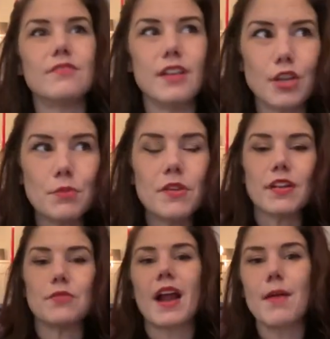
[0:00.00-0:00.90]
a little bit of
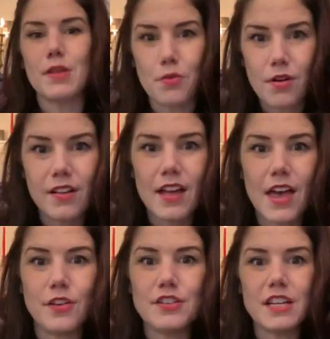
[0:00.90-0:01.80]
like rabbit hole
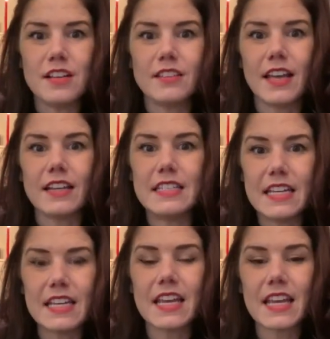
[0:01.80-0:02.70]
energy, like
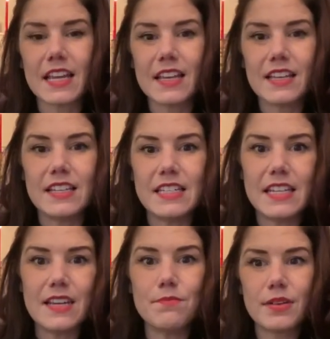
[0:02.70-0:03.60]
digging
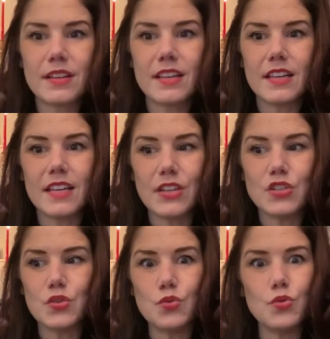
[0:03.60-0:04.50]
deep
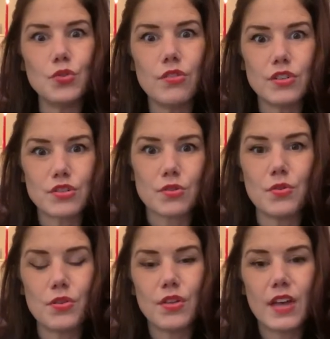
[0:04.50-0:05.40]
into the
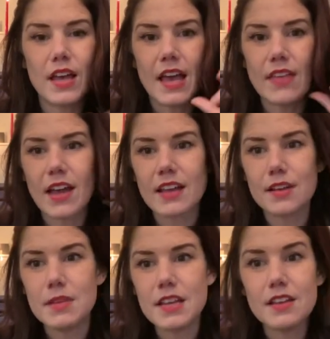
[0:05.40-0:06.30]
truth. And that can
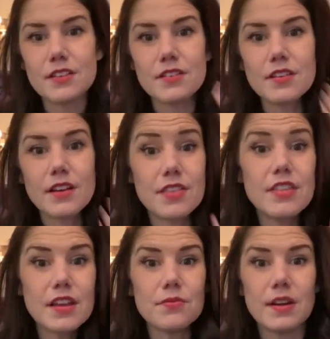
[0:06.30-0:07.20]
be, I
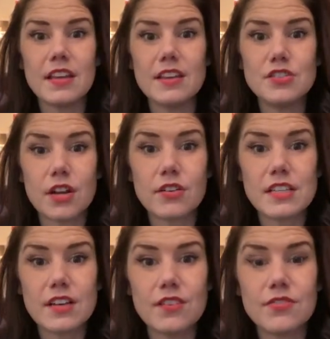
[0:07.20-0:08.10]
think, really
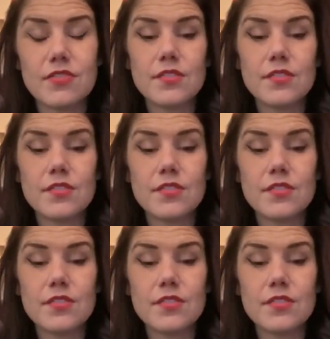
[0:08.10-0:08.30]
generative.